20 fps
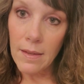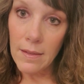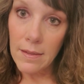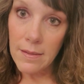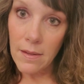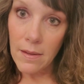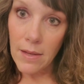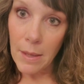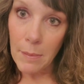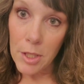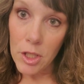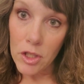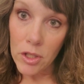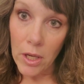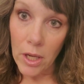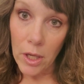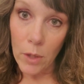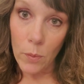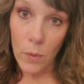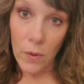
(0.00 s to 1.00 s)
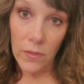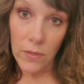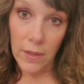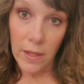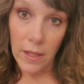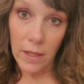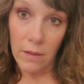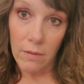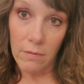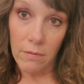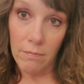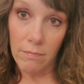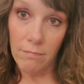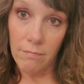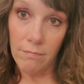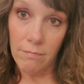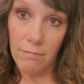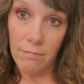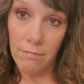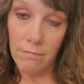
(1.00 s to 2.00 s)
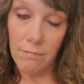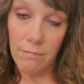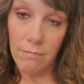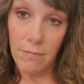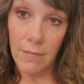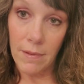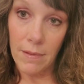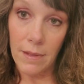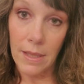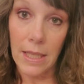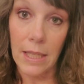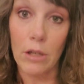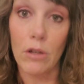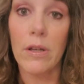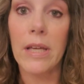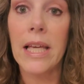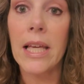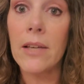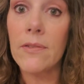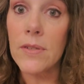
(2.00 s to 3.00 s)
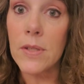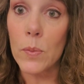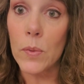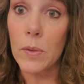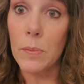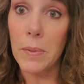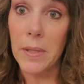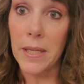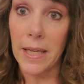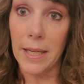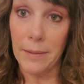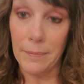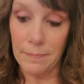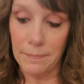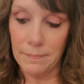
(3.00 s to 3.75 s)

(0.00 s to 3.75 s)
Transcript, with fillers: so let me show you what the little gifts would be.